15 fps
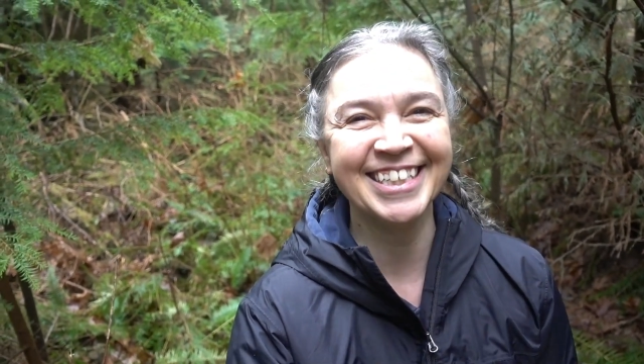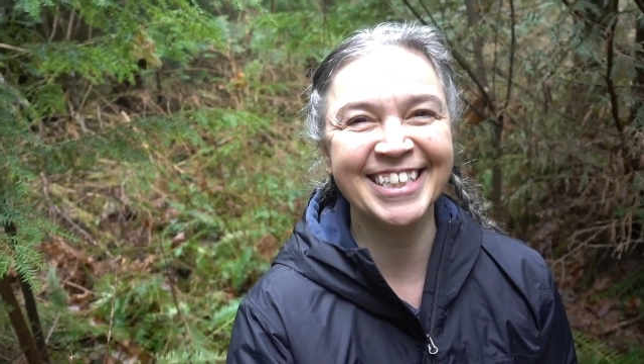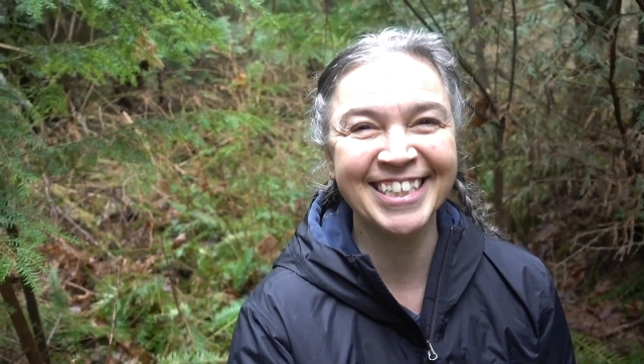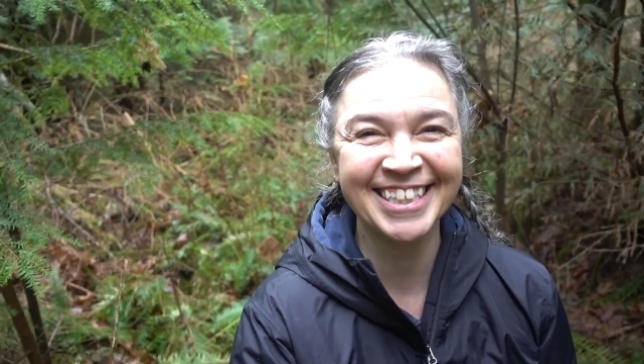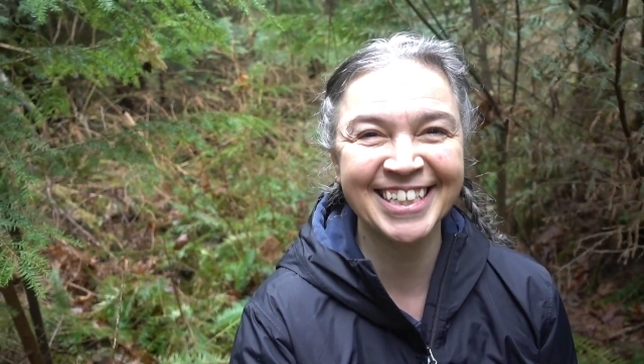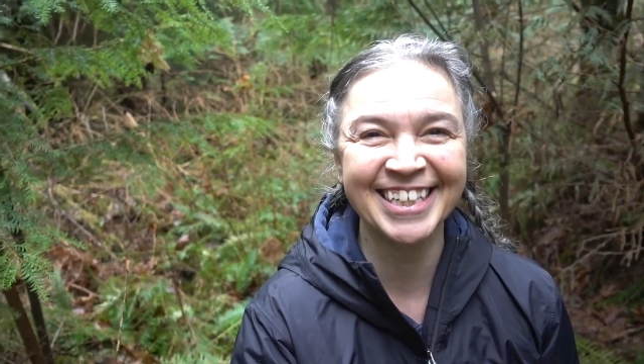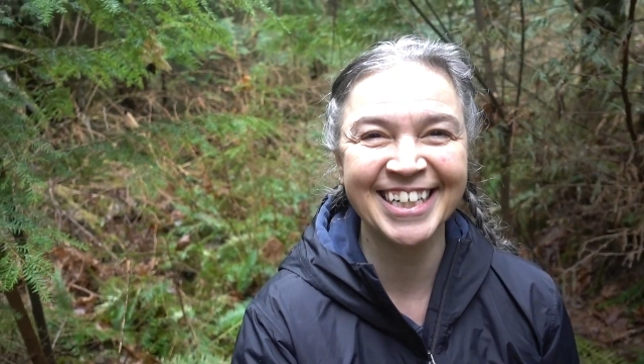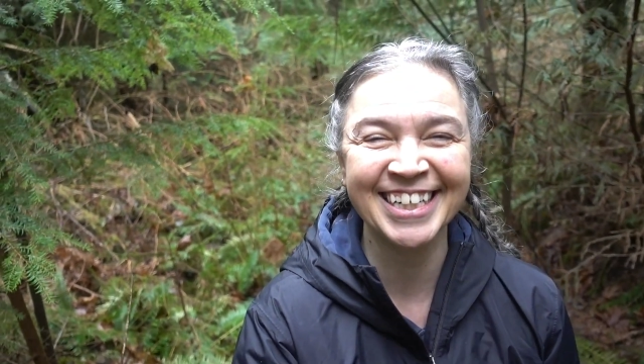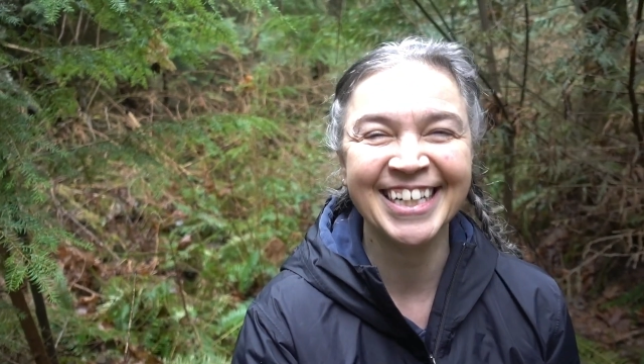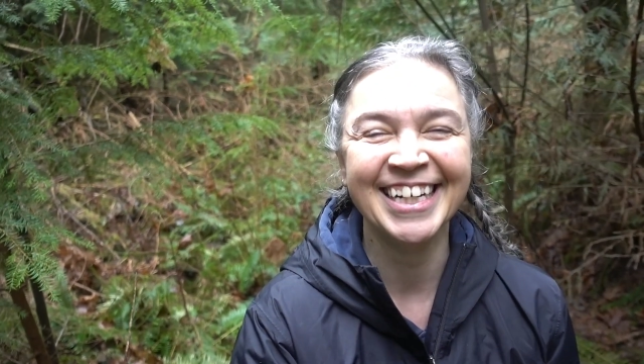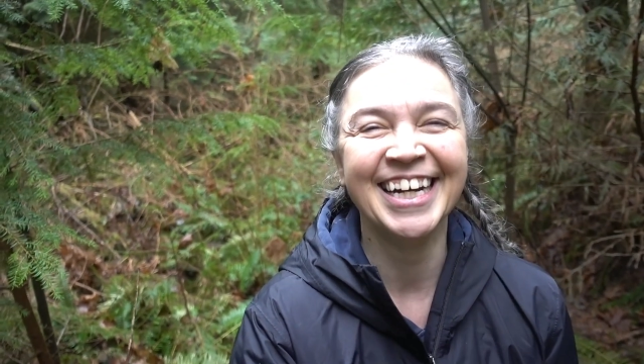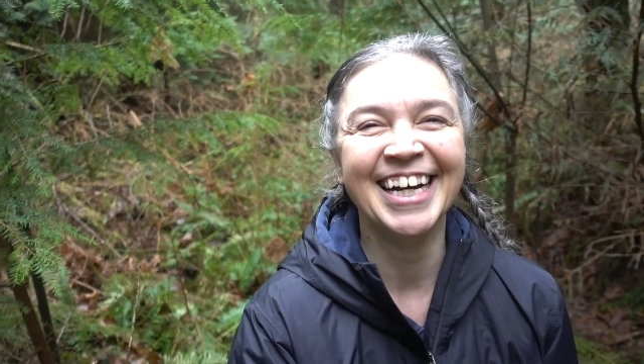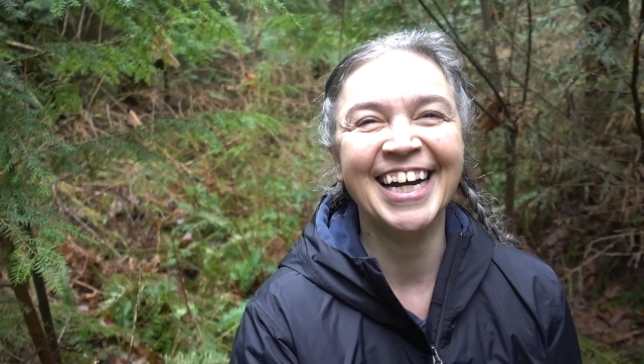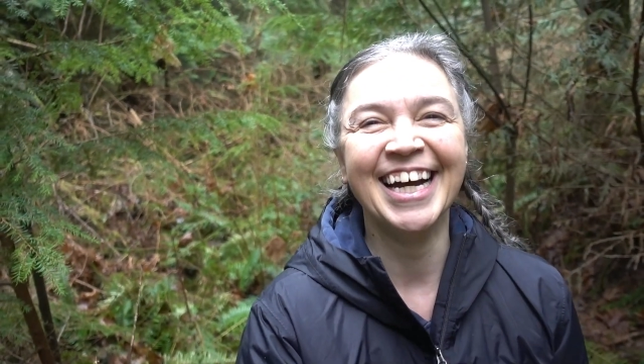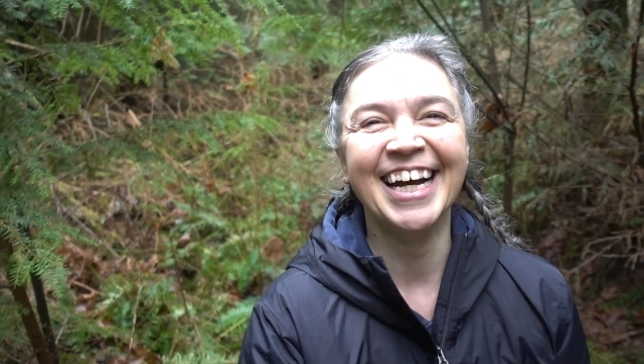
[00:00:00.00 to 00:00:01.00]

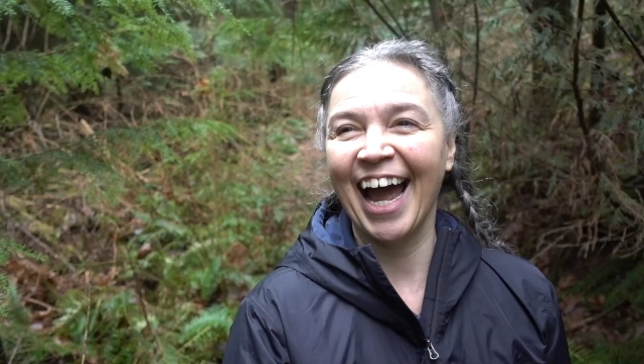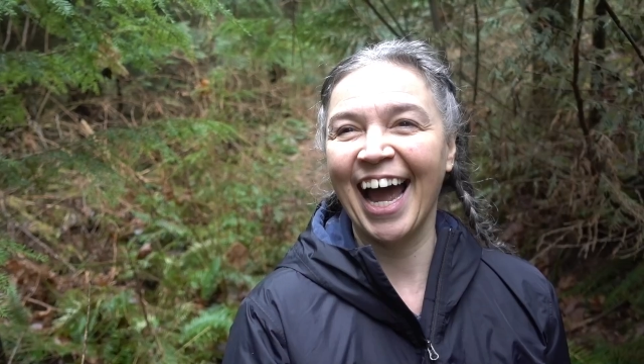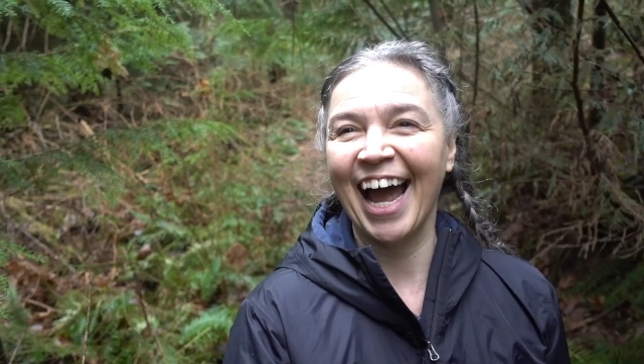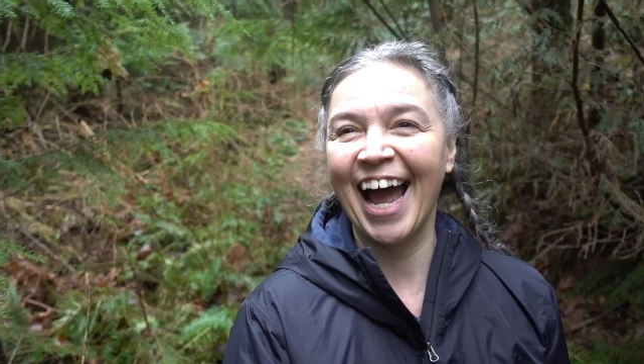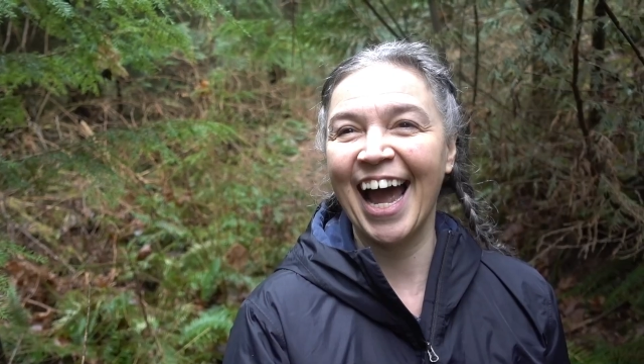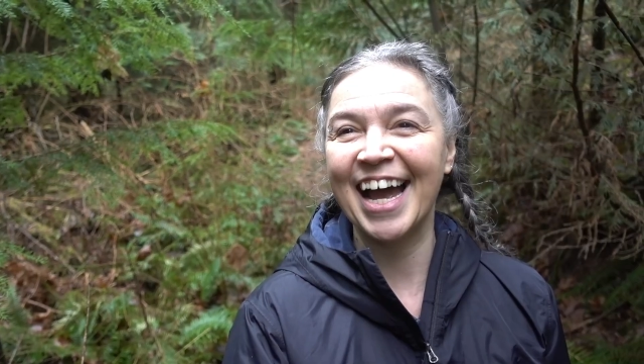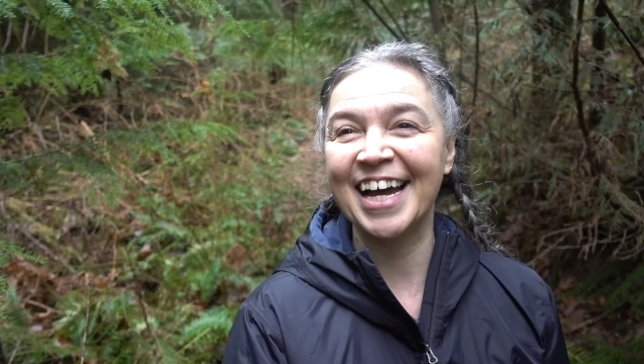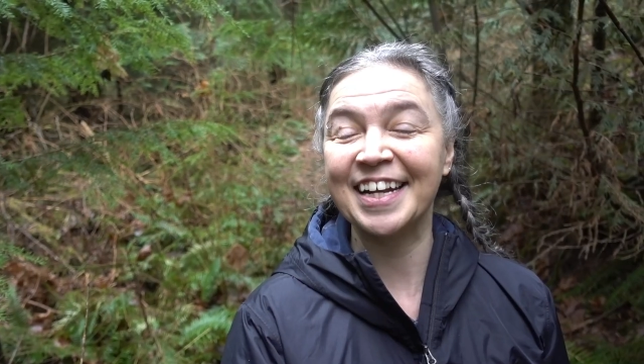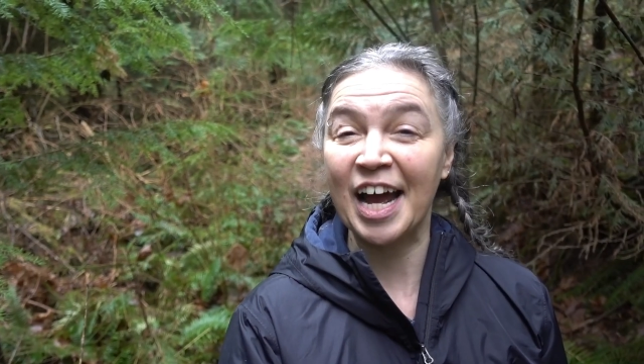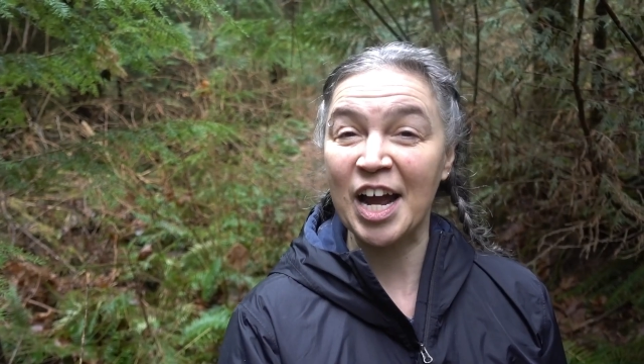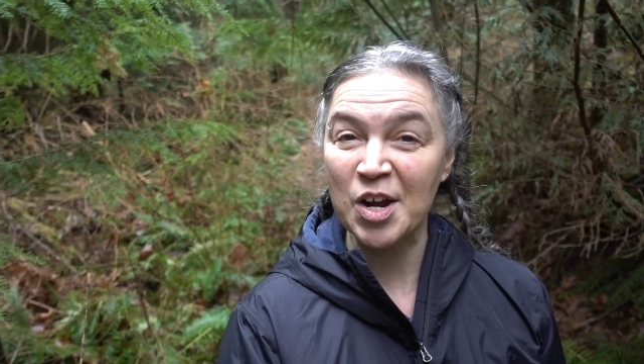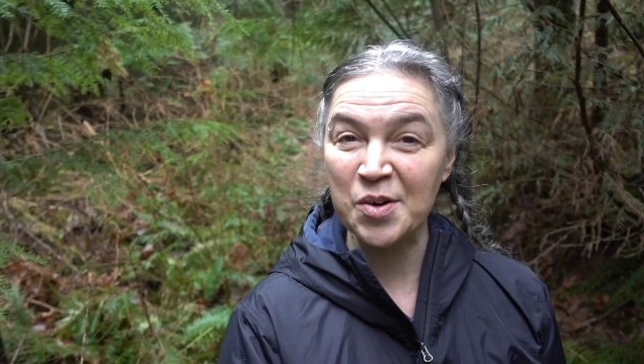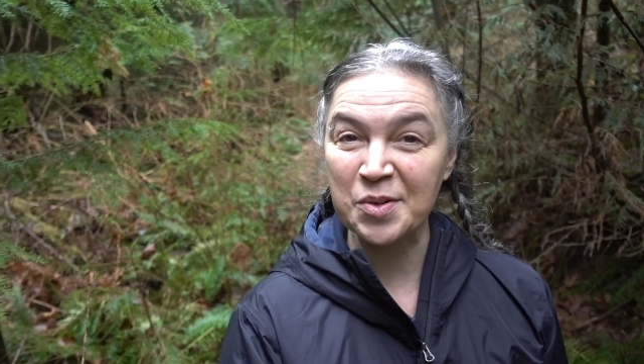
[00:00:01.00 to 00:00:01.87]
and I